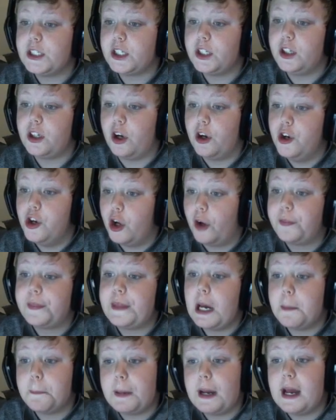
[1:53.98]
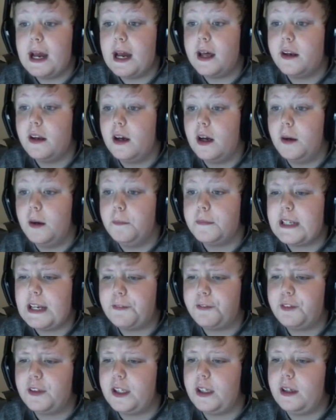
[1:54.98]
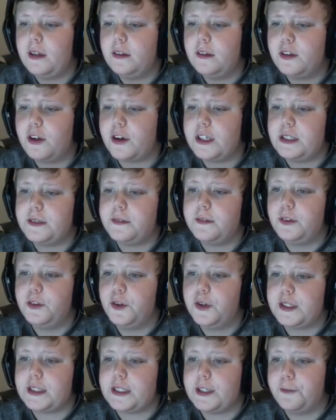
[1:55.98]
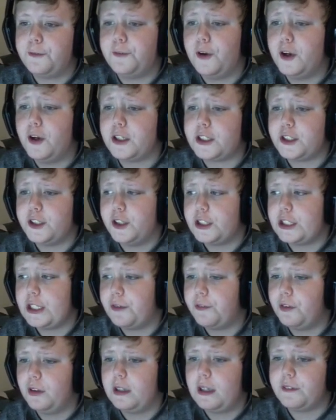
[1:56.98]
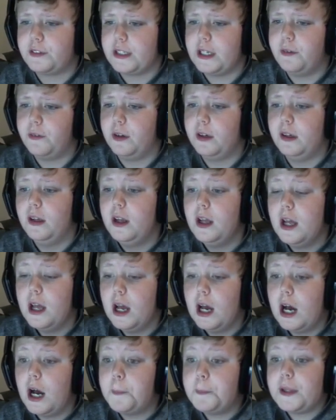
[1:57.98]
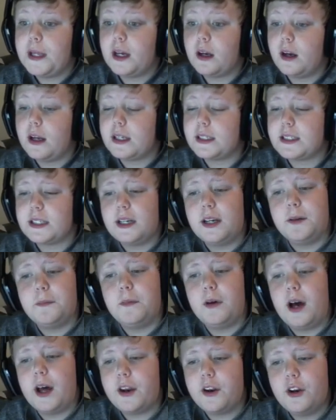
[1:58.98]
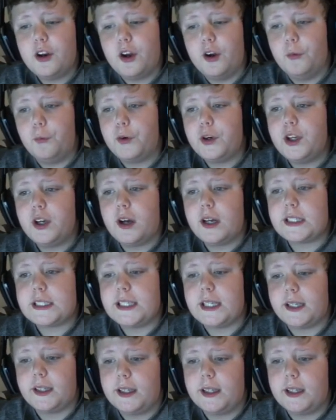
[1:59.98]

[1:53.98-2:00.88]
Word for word: you can go not that bad. Um, definitely not as good as the first search. Everyone loves that one. Um, but yeah, guys, um, I don't know. What do you guys think of